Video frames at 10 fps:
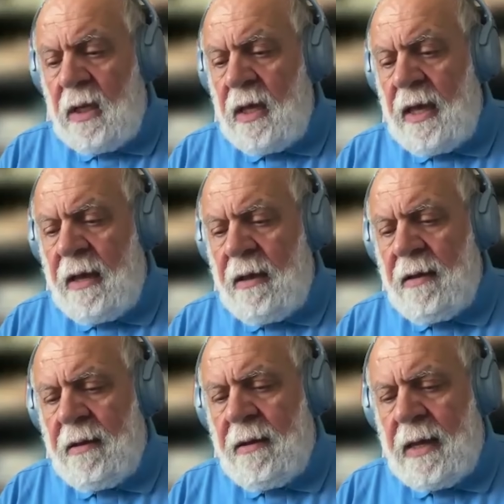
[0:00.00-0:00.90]

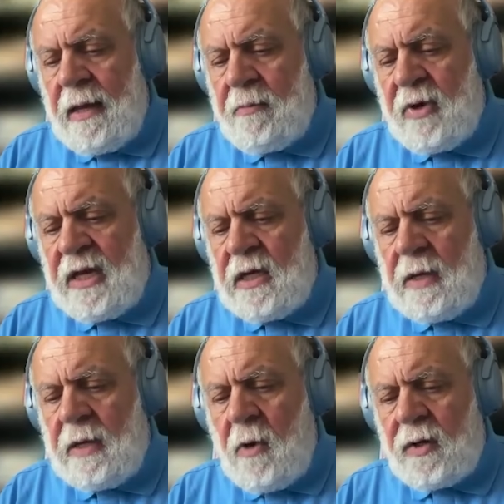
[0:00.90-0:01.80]
bringing
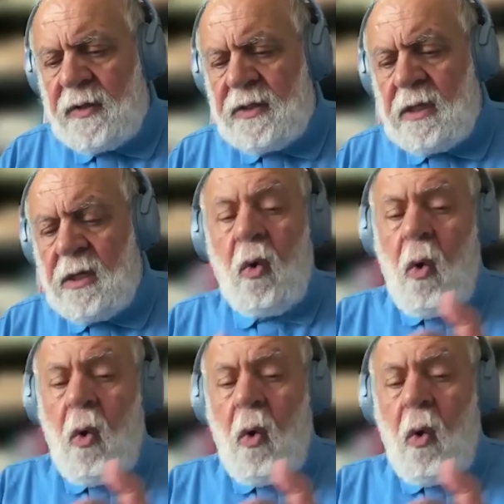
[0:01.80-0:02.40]
democracy,